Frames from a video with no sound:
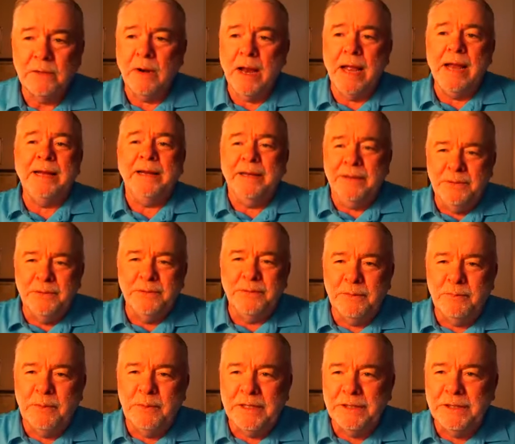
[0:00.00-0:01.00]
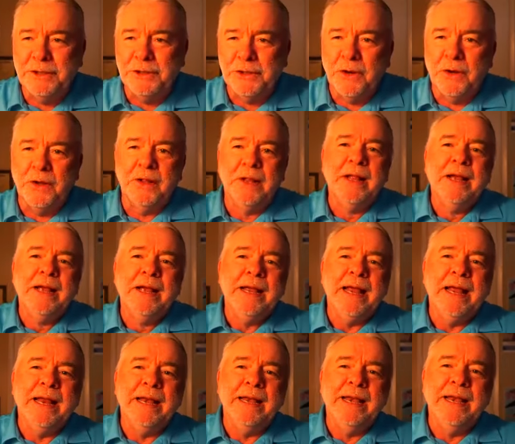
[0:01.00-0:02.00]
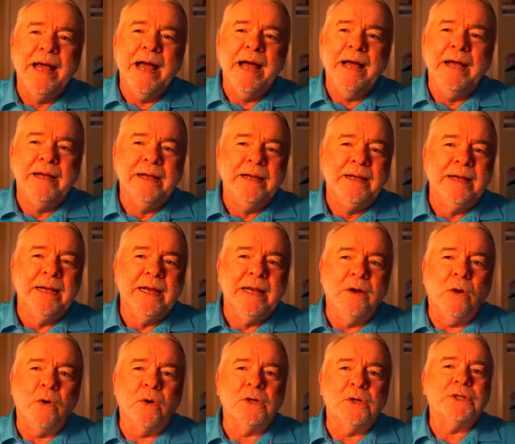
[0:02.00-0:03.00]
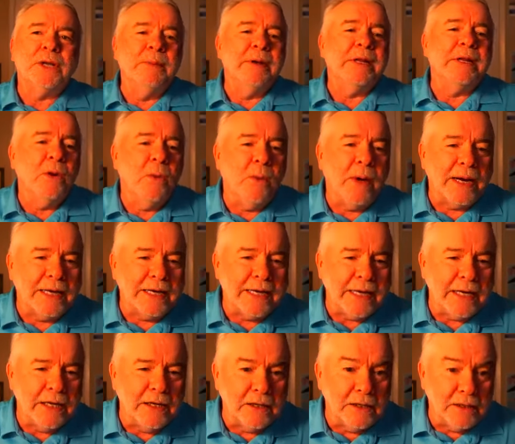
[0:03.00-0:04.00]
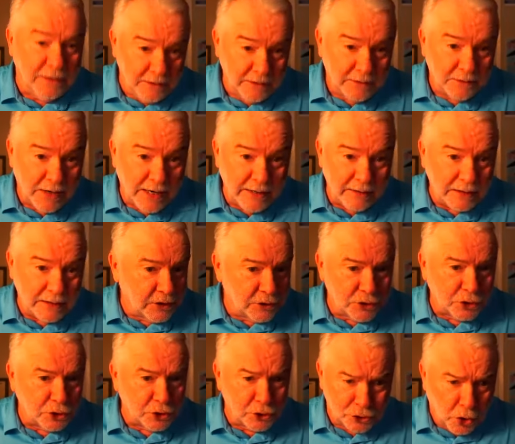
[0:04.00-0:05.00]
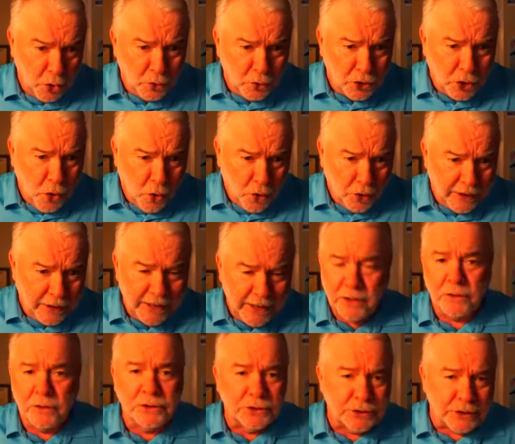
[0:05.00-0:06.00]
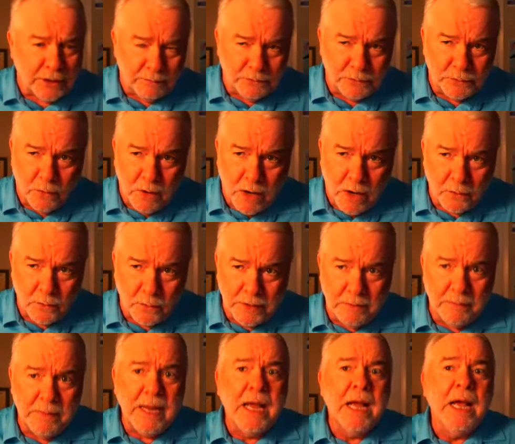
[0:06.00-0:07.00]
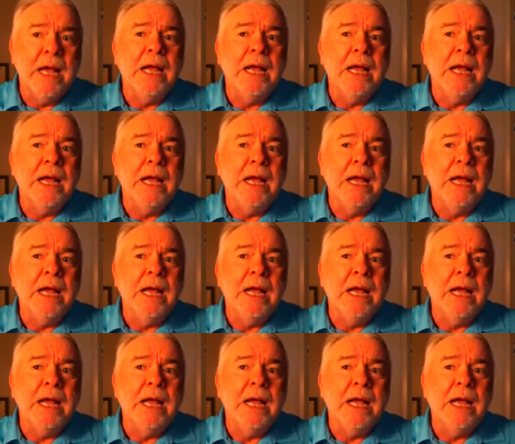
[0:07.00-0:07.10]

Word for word: right, with Billy Joel, and uh, uh or somebody you want to kill, right, because they're so corny or there's something wrong with them.